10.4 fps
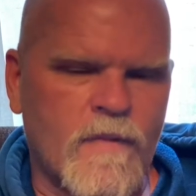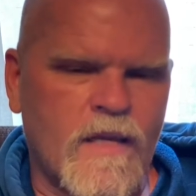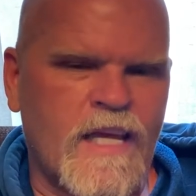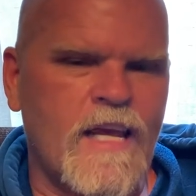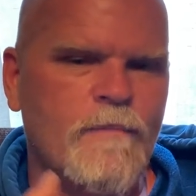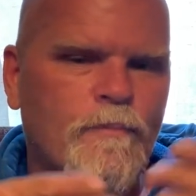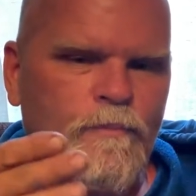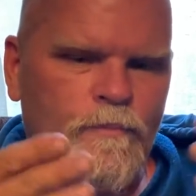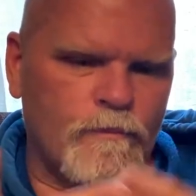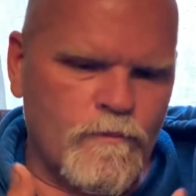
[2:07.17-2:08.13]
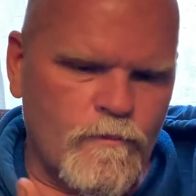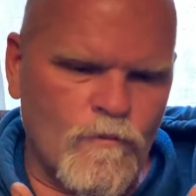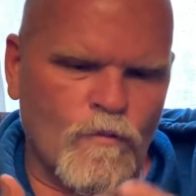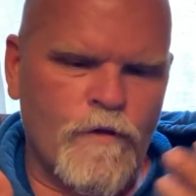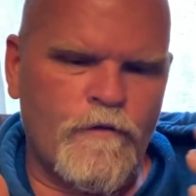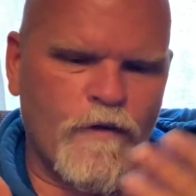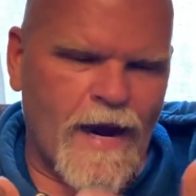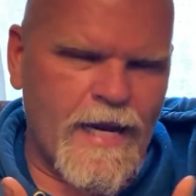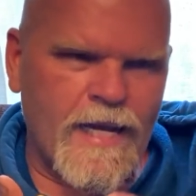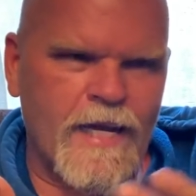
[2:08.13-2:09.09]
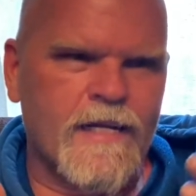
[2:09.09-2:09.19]
keep
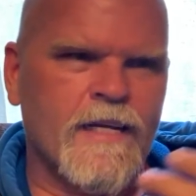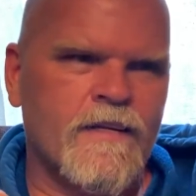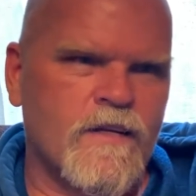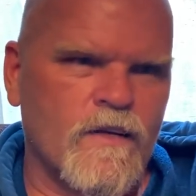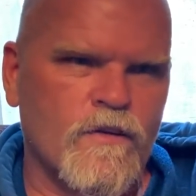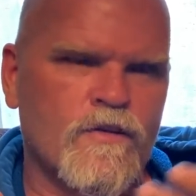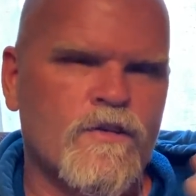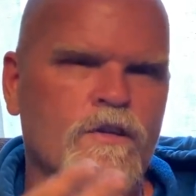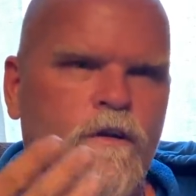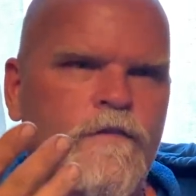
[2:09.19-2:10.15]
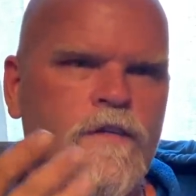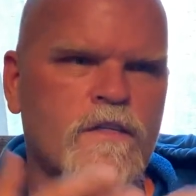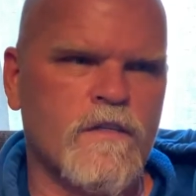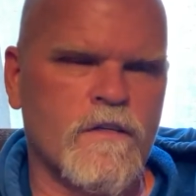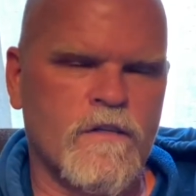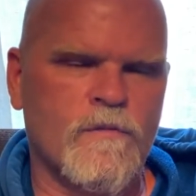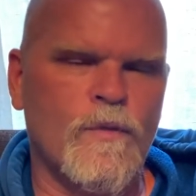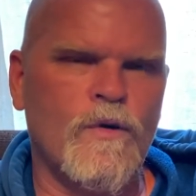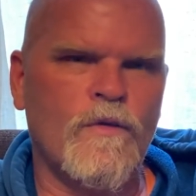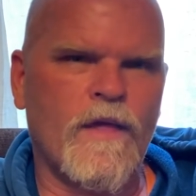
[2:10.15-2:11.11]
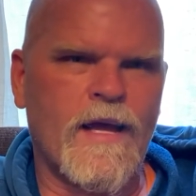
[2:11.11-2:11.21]
refining it until the surface is as smooth